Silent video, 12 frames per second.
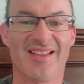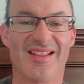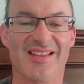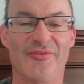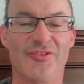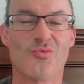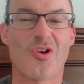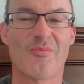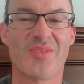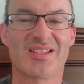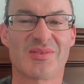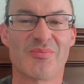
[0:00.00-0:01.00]
And if you want
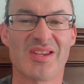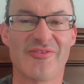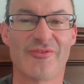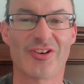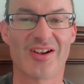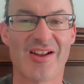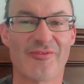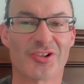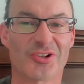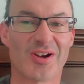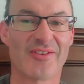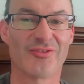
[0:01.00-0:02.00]
me to be forever
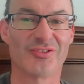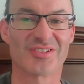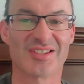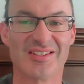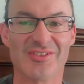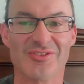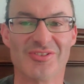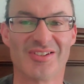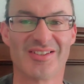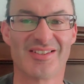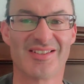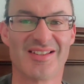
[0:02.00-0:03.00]
grateful to you,
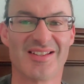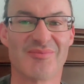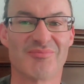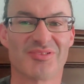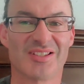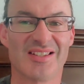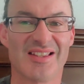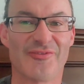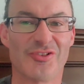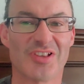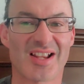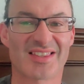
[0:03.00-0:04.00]
please, if
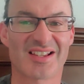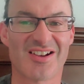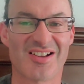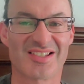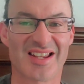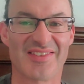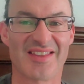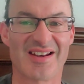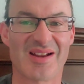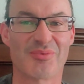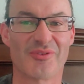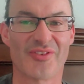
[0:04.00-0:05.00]
you like the content that
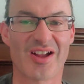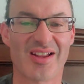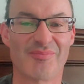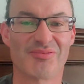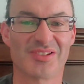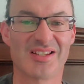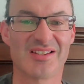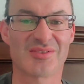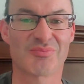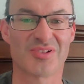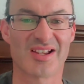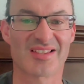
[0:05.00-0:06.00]
I provide, please
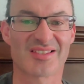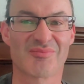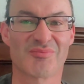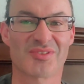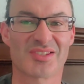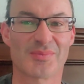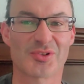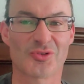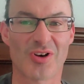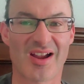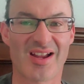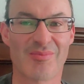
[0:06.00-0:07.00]
press
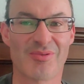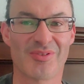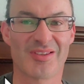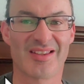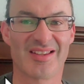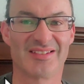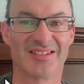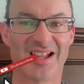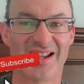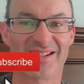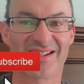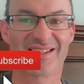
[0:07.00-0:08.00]
subscribe and
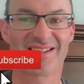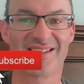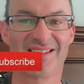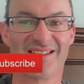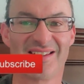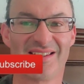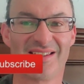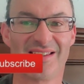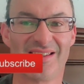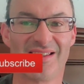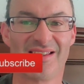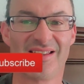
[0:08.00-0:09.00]
like.
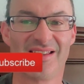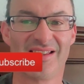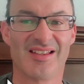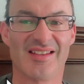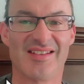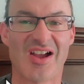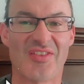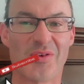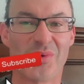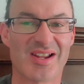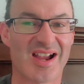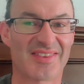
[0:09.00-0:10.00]
And now that
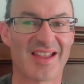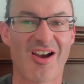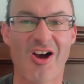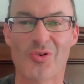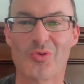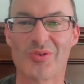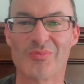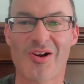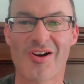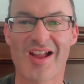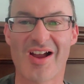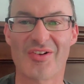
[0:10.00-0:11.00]
we got that awkward
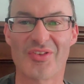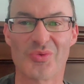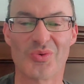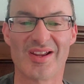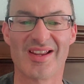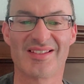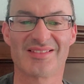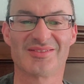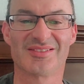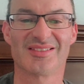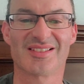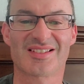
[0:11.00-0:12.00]
part out of the way,
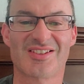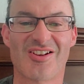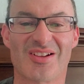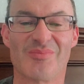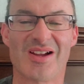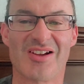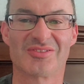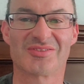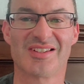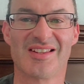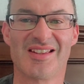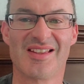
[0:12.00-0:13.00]
let's about
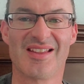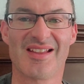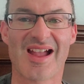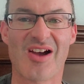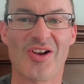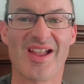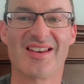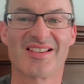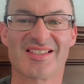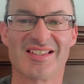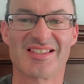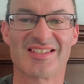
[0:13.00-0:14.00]
how
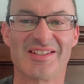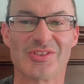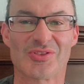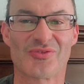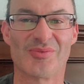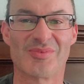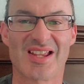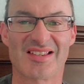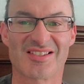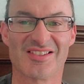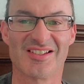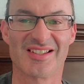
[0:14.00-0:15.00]
Edison steals from
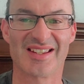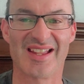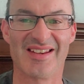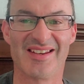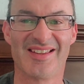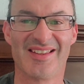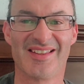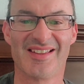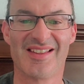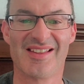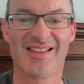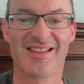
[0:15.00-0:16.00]
Tesla again.
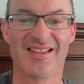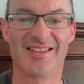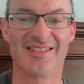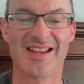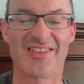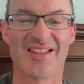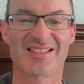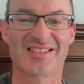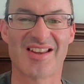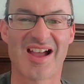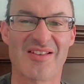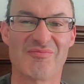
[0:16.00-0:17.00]
Now that's
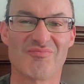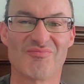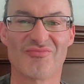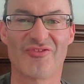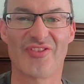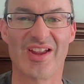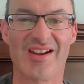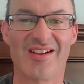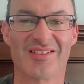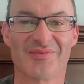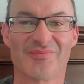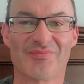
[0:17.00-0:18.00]
not
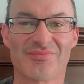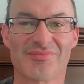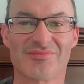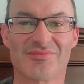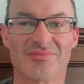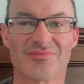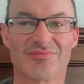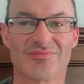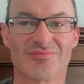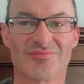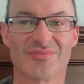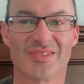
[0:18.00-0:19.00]
fair.
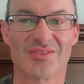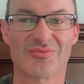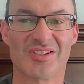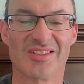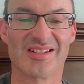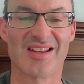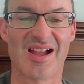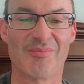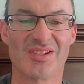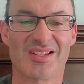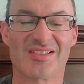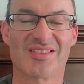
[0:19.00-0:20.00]
It's really not,
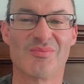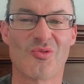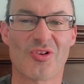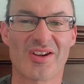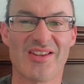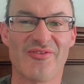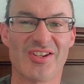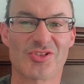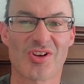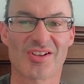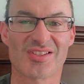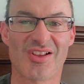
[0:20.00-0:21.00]
because the more EV
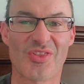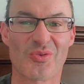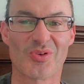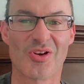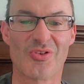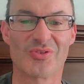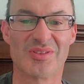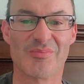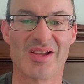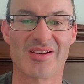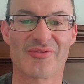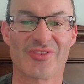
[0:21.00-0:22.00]
trucks on the road, the
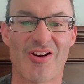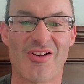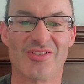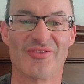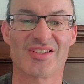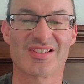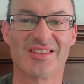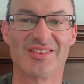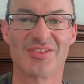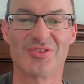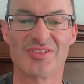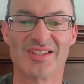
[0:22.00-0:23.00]
better for all of us
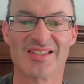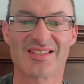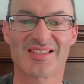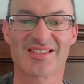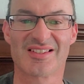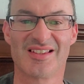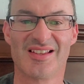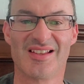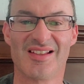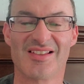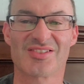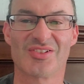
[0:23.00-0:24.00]
enthusiasts.
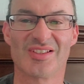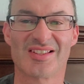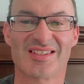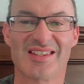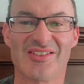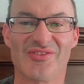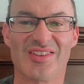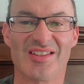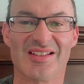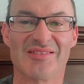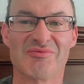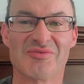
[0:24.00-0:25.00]
So let's give
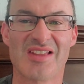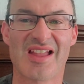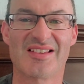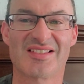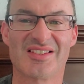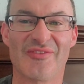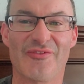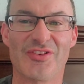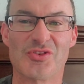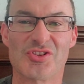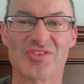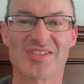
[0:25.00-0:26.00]
the Edison
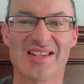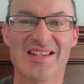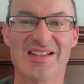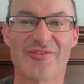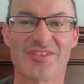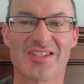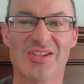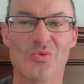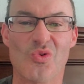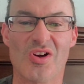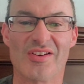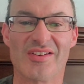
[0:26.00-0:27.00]
Futures
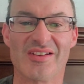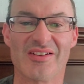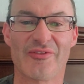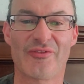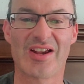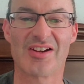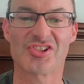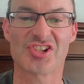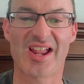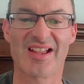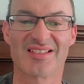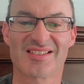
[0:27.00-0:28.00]
EFT-1 a fair
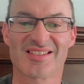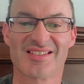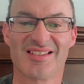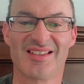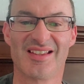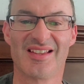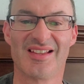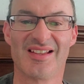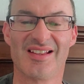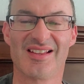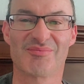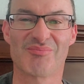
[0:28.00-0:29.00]
chance.
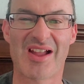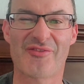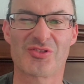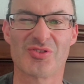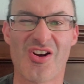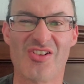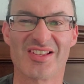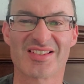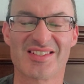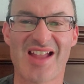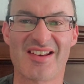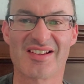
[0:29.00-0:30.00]
After all,
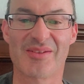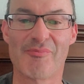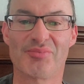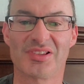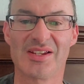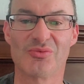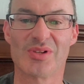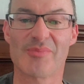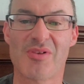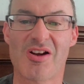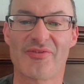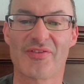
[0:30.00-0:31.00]
it's not a complete
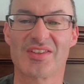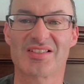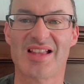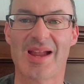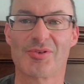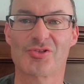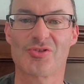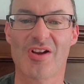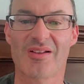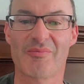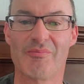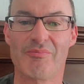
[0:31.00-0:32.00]
ripoff of the
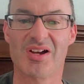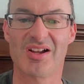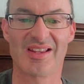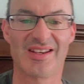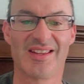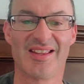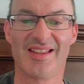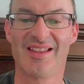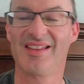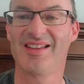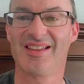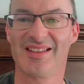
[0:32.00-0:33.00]
Cybertruck, but
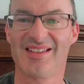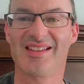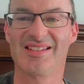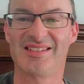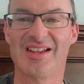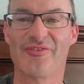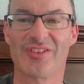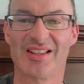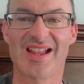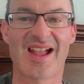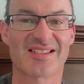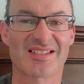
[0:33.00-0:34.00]
it
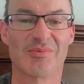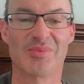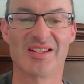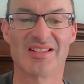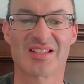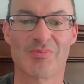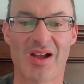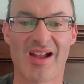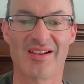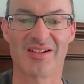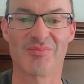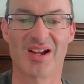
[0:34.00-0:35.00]
definitely has to be
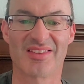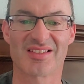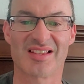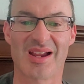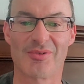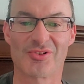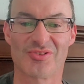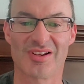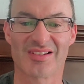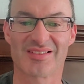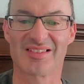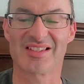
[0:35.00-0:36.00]
inspired by the
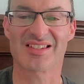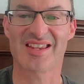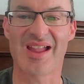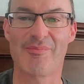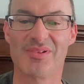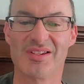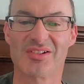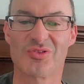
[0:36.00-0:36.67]
Cybertruck. This can't be a